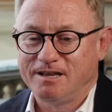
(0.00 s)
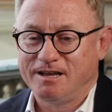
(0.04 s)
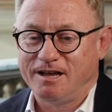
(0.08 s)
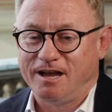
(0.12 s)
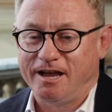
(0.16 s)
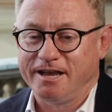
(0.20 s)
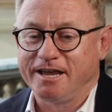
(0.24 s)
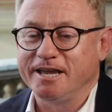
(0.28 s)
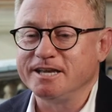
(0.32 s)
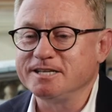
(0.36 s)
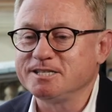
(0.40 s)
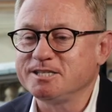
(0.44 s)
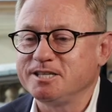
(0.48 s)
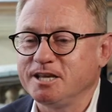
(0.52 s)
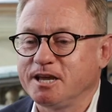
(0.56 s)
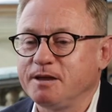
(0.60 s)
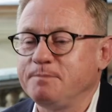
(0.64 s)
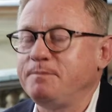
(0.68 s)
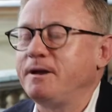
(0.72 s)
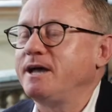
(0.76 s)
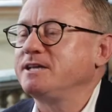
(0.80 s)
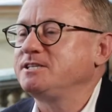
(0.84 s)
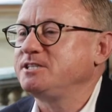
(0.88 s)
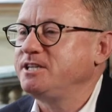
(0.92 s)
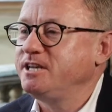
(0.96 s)
I guess, the
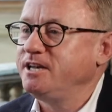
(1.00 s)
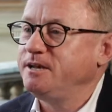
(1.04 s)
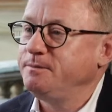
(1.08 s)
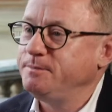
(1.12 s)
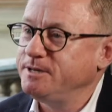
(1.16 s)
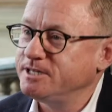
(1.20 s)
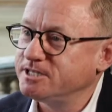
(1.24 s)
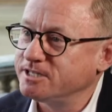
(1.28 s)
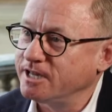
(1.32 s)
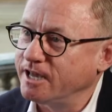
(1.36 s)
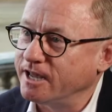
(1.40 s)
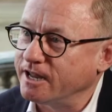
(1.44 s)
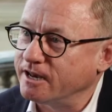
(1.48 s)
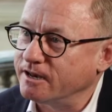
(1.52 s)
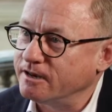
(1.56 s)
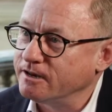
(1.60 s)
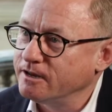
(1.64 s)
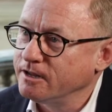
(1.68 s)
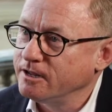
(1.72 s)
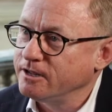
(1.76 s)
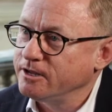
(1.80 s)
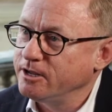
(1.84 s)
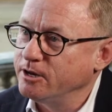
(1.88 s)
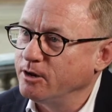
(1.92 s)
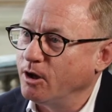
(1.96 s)
capacity to be seen
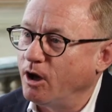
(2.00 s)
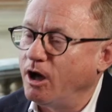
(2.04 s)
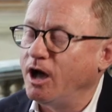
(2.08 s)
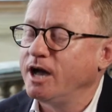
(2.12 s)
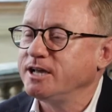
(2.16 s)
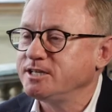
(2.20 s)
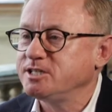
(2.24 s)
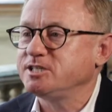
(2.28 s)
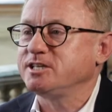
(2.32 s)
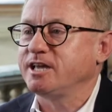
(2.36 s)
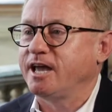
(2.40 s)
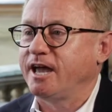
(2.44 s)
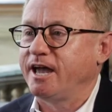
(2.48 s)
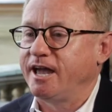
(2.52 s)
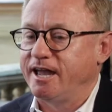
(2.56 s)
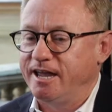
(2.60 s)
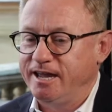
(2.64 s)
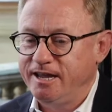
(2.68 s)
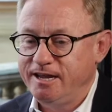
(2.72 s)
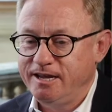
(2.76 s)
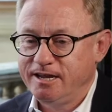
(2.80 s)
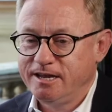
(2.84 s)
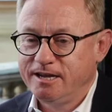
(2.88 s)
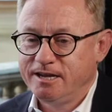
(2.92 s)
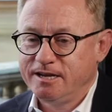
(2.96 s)
you know, I
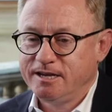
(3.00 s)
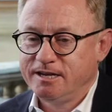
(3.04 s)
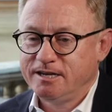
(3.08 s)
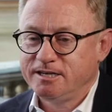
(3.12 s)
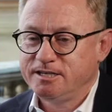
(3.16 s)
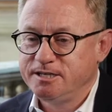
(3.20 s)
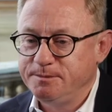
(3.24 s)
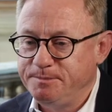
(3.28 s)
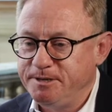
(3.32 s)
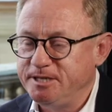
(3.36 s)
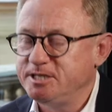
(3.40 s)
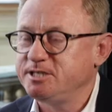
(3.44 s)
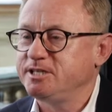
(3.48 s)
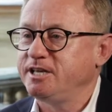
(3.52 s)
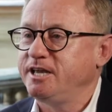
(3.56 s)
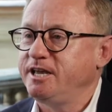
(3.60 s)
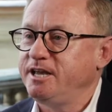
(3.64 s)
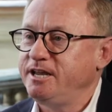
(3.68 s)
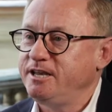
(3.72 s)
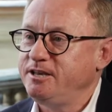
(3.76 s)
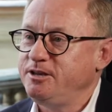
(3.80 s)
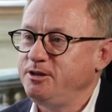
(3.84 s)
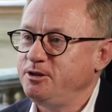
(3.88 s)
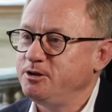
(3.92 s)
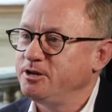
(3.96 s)
say, to be
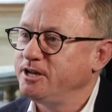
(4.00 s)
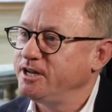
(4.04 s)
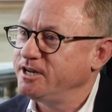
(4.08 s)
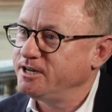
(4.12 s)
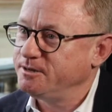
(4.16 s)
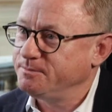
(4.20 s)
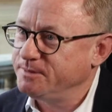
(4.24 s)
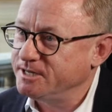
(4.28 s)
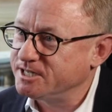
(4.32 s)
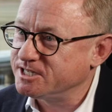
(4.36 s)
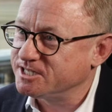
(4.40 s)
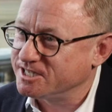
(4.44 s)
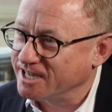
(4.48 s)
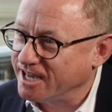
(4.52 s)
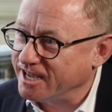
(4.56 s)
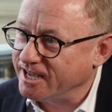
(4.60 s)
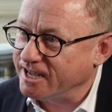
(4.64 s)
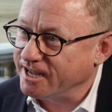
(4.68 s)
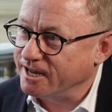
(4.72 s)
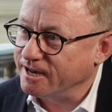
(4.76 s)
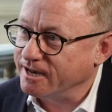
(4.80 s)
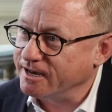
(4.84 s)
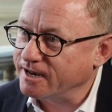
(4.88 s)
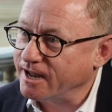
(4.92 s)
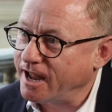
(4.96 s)
seen, you need to be
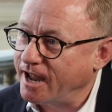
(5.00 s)
seen.